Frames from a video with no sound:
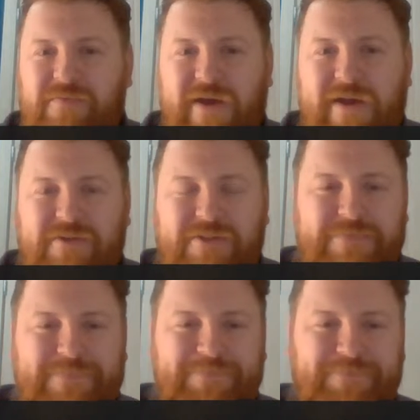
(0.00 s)
and
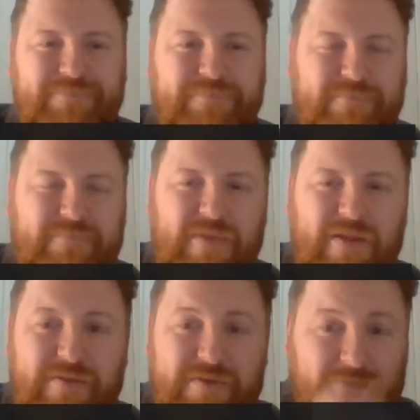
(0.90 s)
Wales?
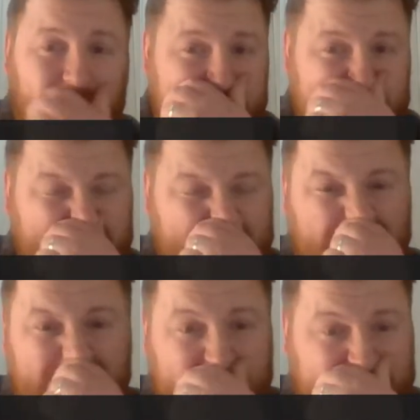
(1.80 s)
The Scottish
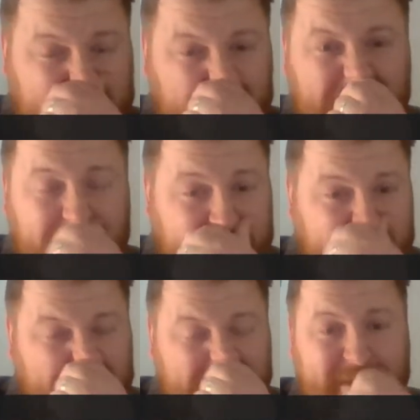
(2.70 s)
system is totally
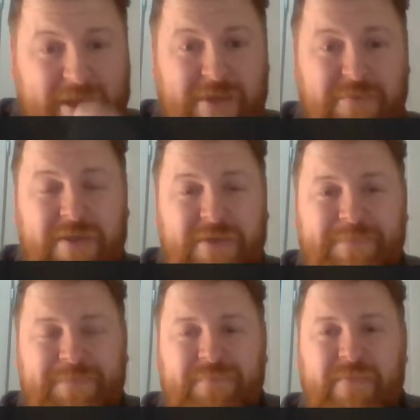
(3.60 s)
different anyway.
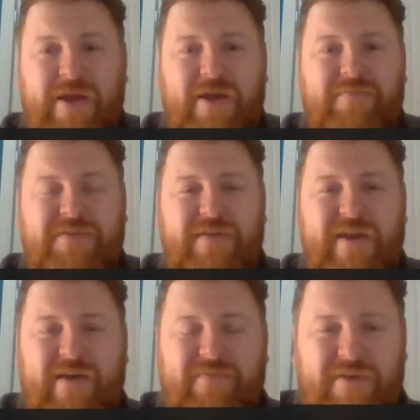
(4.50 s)
So
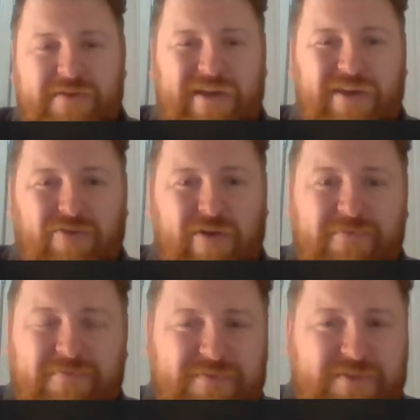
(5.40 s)
they have things like
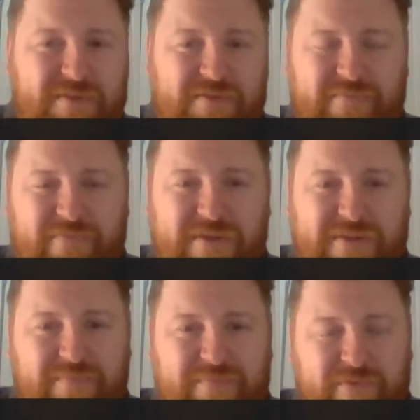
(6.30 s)
crofts, for
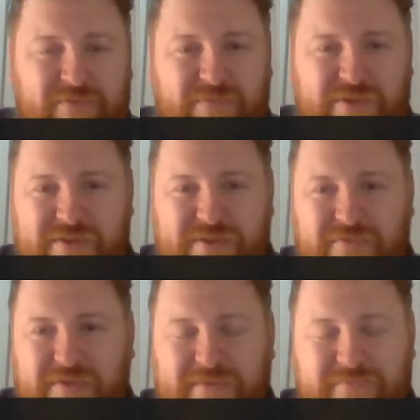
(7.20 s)
example, which are
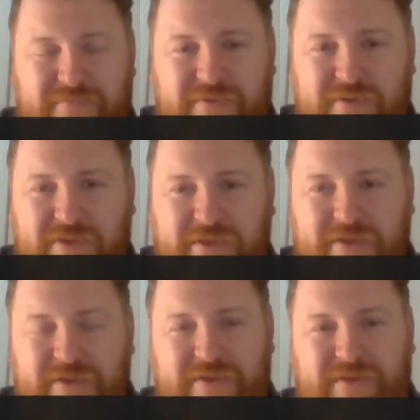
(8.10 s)
totally different.
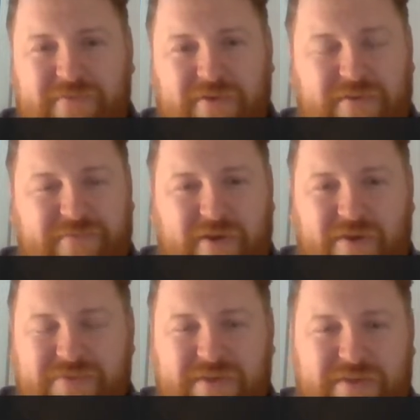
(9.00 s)
You've got
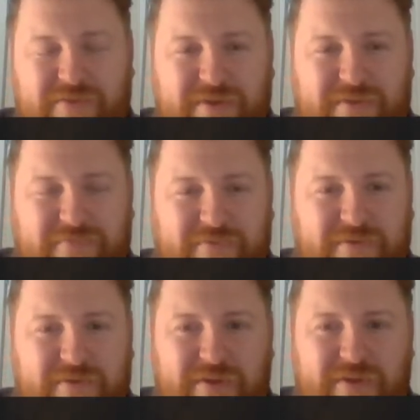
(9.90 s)
farms that are totally
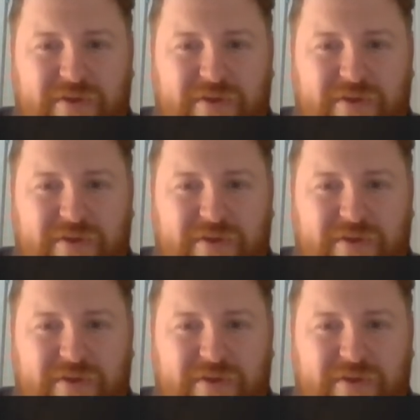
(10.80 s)
different.